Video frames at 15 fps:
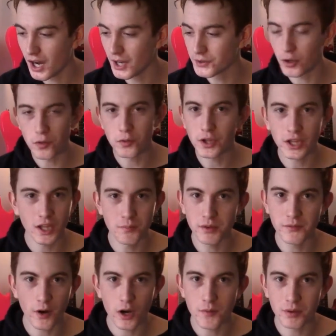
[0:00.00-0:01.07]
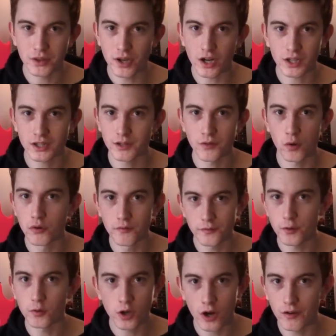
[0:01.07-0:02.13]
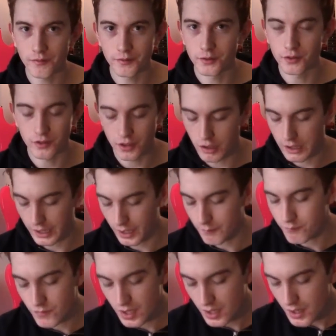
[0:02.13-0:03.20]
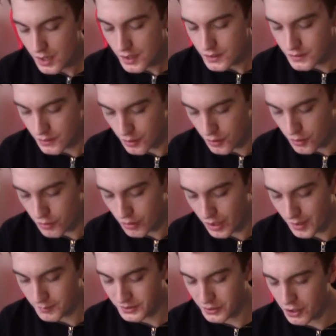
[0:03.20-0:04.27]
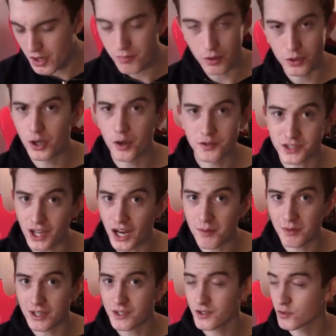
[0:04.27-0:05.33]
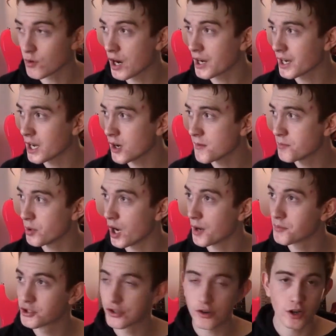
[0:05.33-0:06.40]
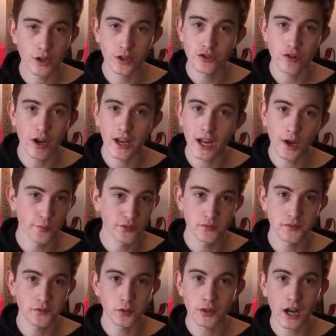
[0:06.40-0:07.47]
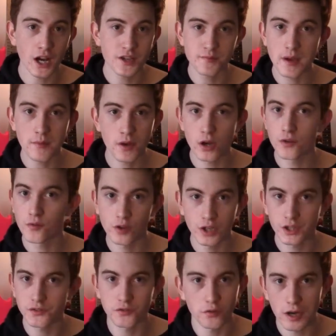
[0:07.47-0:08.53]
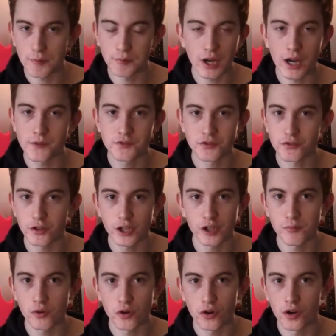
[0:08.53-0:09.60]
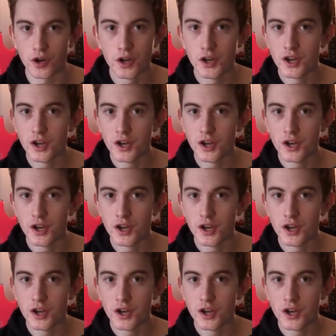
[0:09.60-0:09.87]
don't think it'd be very productive. I wouldn't feel confident doing it. So I'm sorry, but no Skype lessons right now, but I'm sure I could try and help some of you guys maybe over an Instagram live stream or